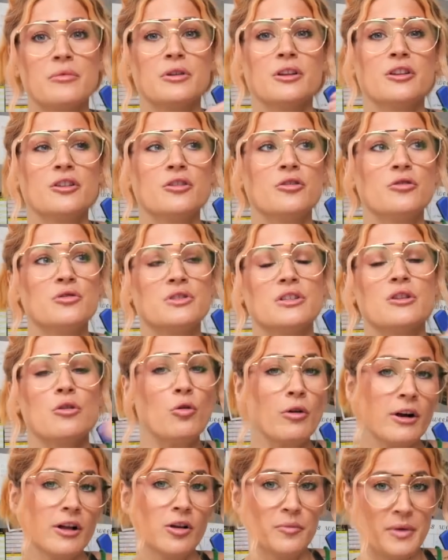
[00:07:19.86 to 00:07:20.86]
gonna use an
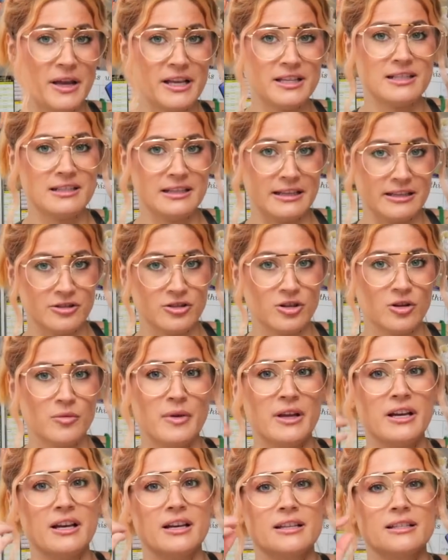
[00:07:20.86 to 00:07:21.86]
oil-based cleanser
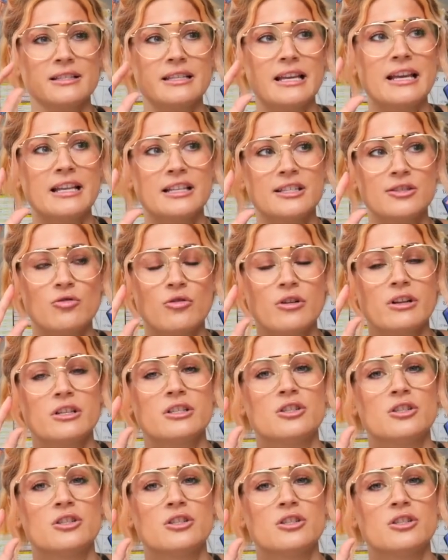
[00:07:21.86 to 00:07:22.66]
because it's going